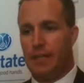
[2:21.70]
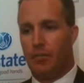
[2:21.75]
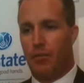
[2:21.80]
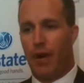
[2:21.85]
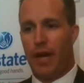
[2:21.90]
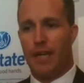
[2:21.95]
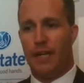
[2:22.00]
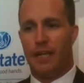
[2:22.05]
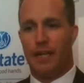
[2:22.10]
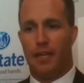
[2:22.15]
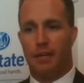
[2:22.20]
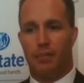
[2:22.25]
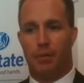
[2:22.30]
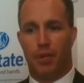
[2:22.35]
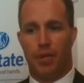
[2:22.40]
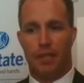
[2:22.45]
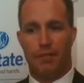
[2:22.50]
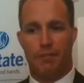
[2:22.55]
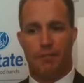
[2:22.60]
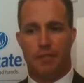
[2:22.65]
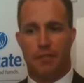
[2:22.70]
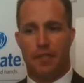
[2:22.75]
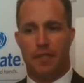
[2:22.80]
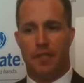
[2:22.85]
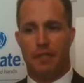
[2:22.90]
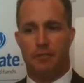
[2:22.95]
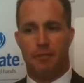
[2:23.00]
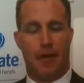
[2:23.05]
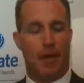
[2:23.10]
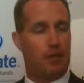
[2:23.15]
right and a belief and
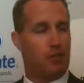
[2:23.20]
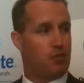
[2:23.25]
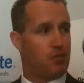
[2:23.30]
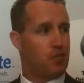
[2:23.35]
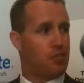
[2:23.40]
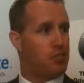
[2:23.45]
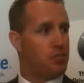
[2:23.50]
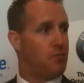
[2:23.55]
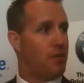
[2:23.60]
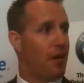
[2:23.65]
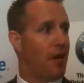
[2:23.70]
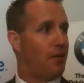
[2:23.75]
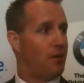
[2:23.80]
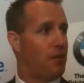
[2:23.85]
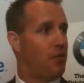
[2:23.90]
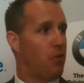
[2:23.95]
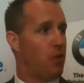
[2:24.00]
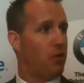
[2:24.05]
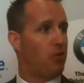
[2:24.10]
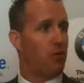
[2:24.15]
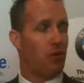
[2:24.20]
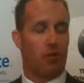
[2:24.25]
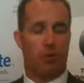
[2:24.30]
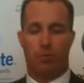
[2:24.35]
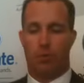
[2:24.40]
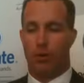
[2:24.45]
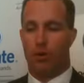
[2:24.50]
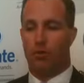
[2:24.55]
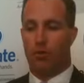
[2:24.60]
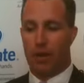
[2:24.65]
a value system of how they want to run their
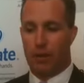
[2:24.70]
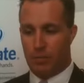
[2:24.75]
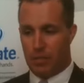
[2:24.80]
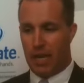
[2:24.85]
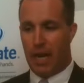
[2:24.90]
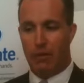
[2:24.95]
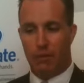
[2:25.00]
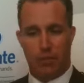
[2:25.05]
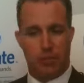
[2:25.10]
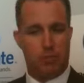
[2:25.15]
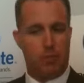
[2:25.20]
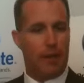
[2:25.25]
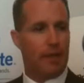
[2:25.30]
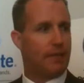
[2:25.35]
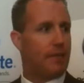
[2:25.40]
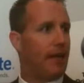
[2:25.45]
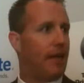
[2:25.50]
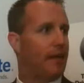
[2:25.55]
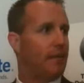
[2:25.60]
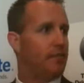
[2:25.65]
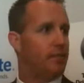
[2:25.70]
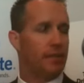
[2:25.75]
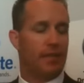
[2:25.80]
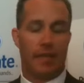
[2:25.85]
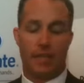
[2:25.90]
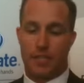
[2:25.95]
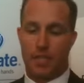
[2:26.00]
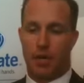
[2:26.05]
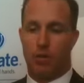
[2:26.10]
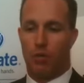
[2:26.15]
programs, and I respect that. But
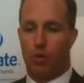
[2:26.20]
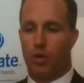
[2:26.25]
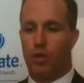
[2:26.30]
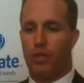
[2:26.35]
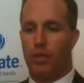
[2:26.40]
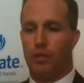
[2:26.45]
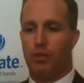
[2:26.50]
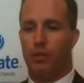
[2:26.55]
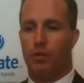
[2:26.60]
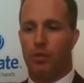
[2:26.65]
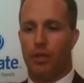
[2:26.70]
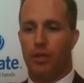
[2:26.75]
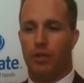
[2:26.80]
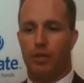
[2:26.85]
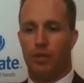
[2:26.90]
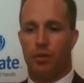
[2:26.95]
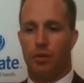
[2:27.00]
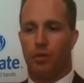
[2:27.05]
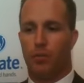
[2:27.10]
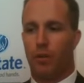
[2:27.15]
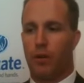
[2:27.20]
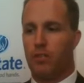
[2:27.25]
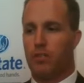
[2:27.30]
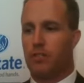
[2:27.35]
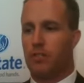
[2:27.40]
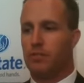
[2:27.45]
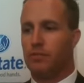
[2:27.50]
that's how we're going to do what we do at Northwestern.